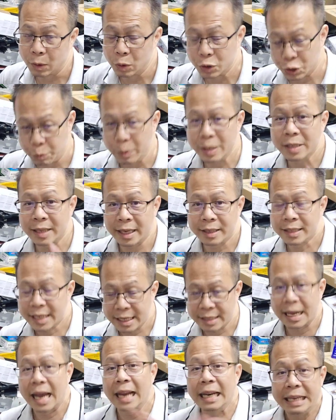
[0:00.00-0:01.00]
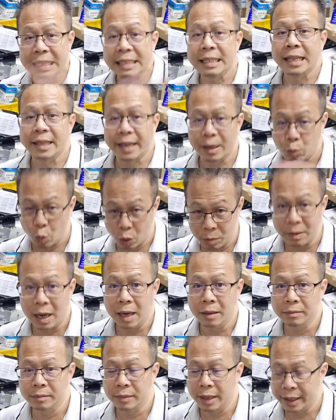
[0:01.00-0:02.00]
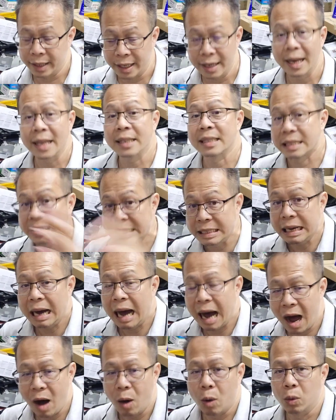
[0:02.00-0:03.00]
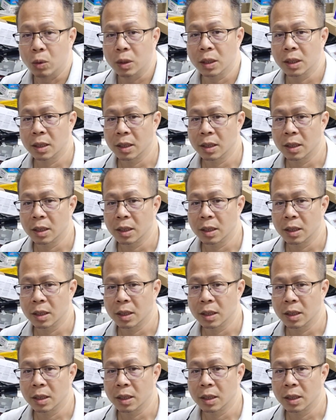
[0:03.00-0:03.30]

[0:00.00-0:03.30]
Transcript: which means that yes, at least it can warm up, and then let's see how,